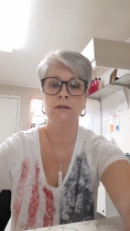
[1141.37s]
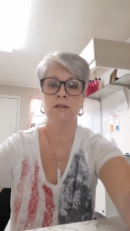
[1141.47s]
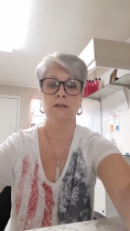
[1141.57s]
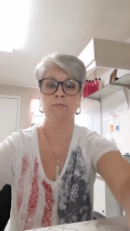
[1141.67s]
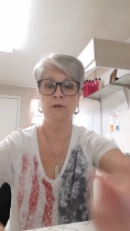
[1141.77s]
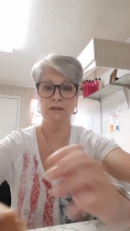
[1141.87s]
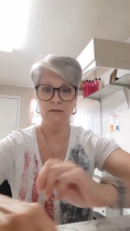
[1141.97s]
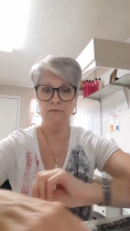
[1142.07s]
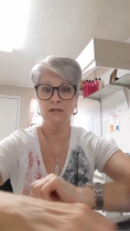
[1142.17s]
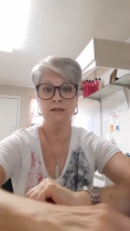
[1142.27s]
is
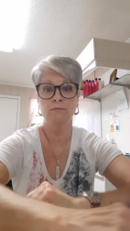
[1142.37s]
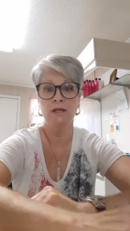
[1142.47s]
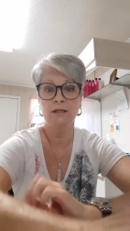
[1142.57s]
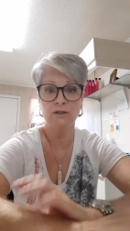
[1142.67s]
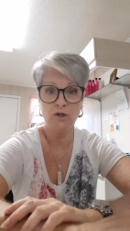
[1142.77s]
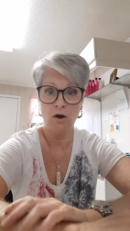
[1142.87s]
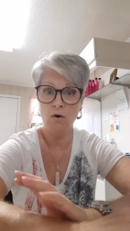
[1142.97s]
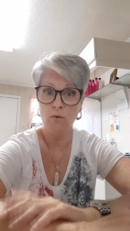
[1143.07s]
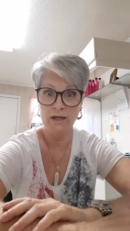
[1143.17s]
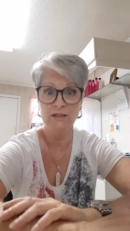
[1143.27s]
expensive doesn't mean it's
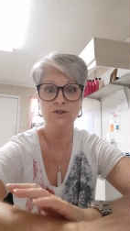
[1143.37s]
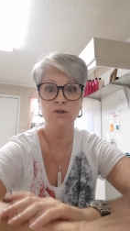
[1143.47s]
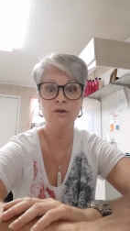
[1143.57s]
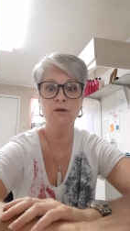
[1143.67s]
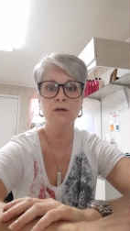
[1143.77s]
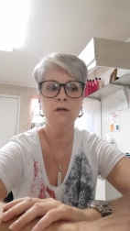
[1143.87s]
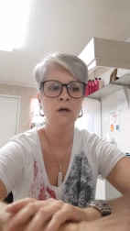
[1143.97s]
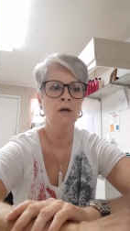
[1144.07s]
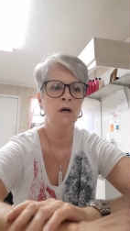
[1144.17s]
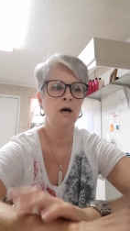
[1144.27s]
always good.
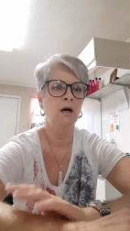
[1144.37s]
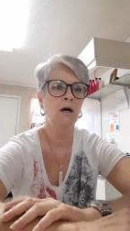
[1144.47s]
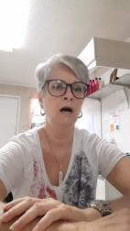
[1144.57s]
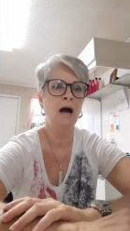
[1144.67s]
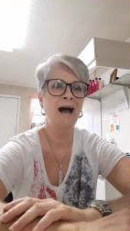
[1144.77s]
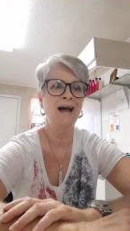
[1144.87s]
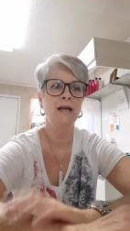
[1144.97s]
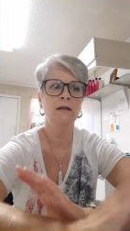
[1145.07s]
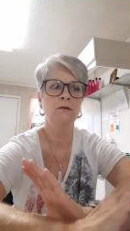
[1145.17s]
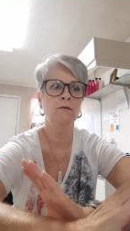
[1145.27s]

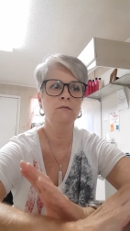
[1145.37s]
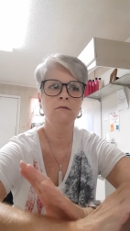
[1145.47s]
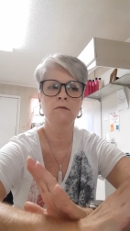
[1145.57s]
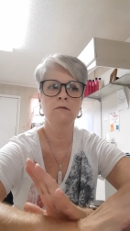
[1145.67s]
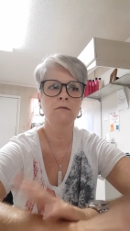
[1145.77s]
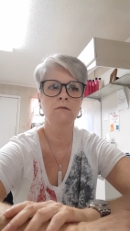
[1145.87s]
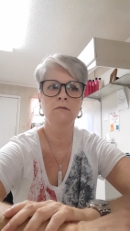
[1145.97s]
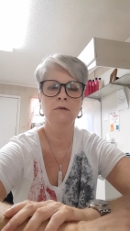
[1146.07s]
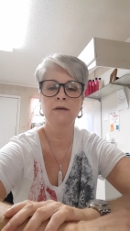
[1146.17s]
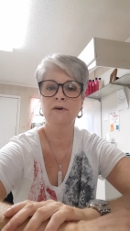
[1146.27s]
I
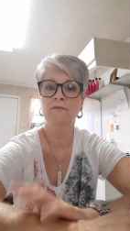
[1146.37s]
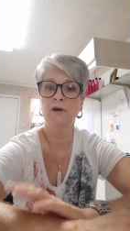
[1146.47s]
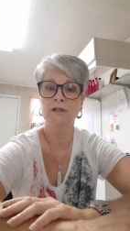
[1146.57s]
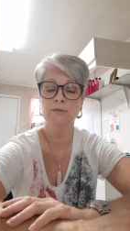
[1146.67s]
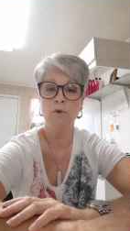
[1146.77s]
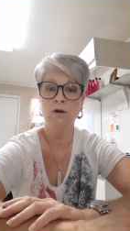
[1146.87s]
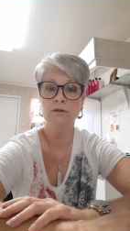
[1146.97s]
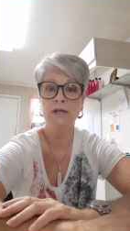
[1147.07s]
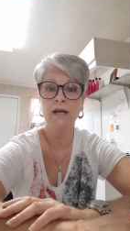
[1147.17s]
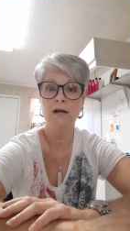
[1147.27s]
live in a very small
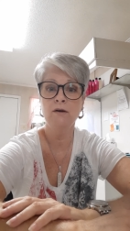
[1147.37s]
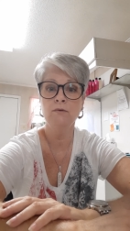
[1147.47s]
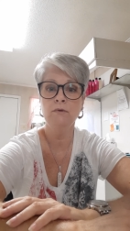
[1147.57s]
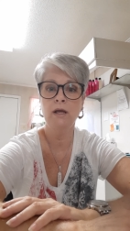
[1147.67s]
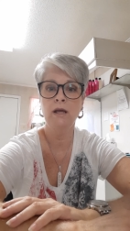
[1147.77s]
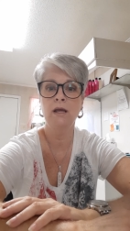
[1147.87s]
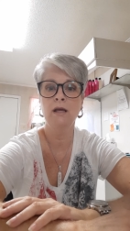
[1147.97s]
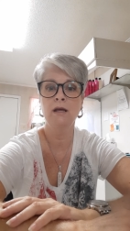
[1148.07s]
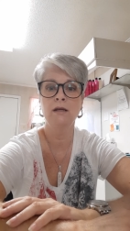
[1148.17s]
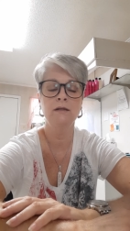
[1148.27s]
town,
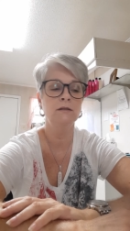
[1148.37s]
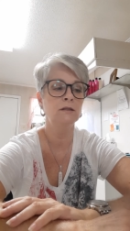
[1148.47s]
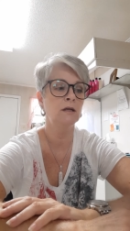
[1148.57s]
and